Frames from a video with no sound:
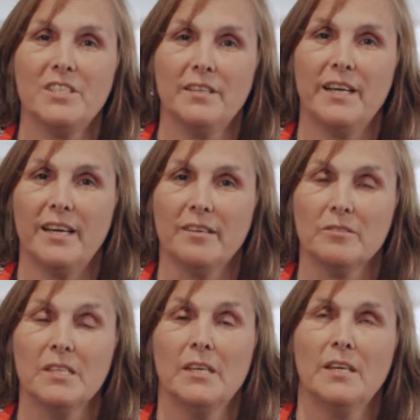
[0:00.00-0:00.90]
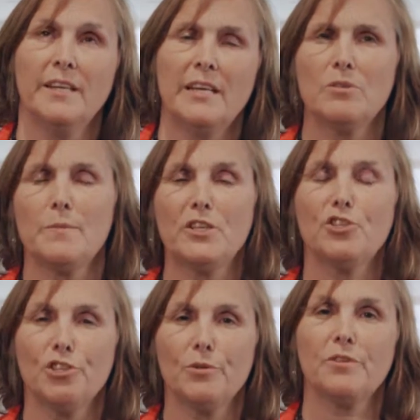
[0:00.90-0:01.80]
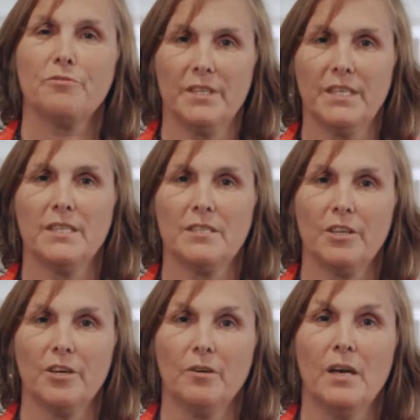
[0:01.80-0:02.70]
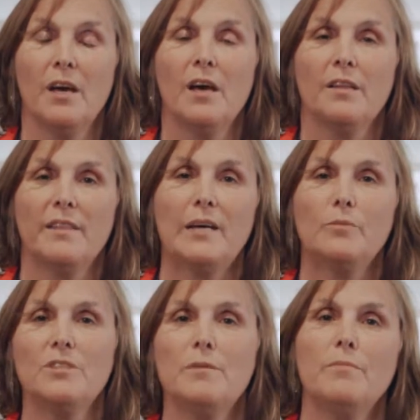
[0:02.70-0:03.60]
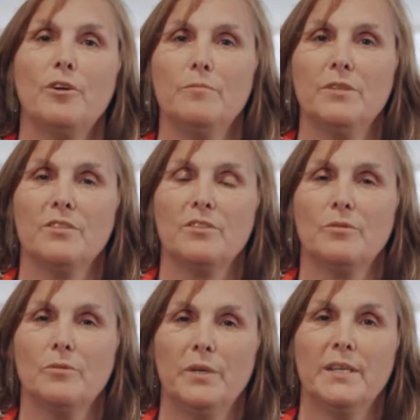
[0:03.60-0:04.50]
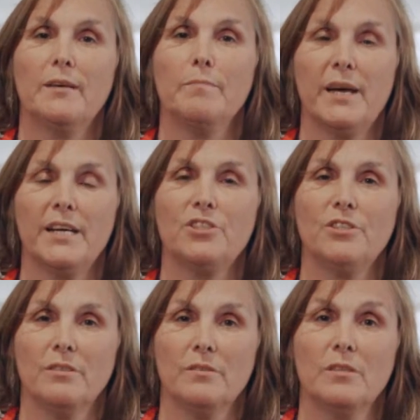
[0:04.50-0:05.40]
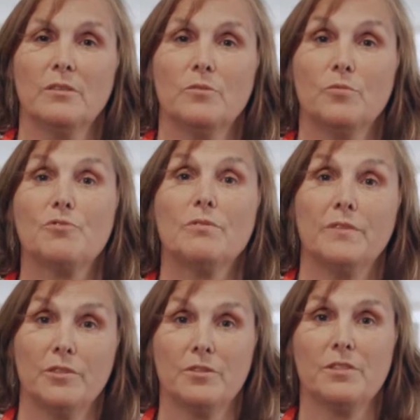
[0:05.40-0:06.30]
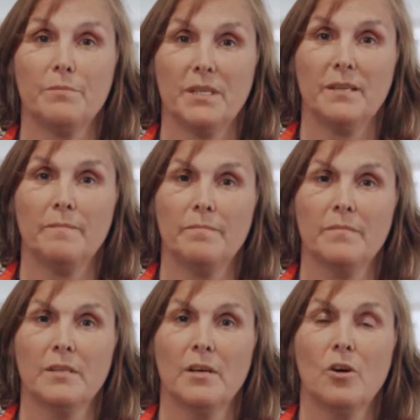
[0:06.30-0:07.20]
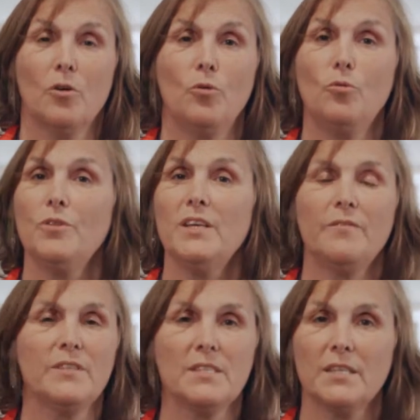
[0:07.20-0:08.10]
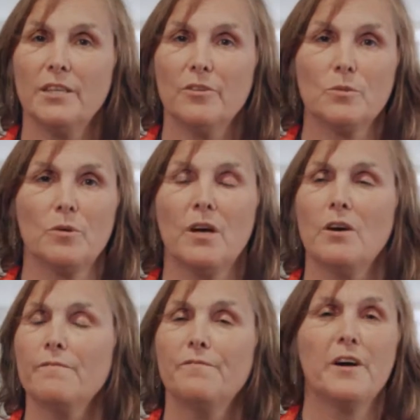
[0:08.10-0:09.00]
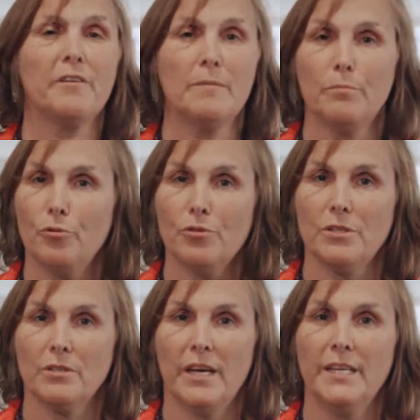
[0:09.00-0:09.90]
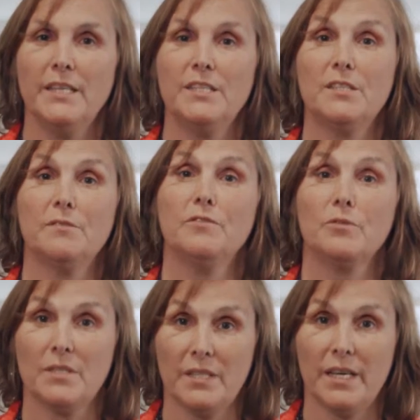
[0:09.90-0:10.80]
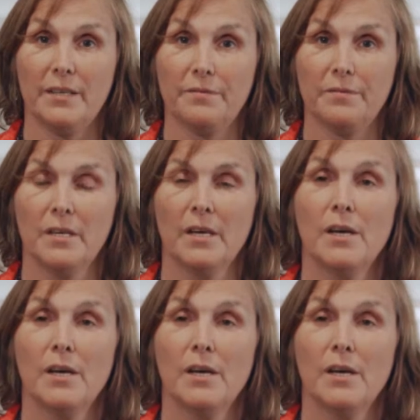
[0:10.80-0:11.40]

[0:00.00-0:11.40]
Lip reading: it now, and that was about 2 or 3 years ago, that was a moment when compassion was revealed to me. All the other skills were very important. I needed to feel safe.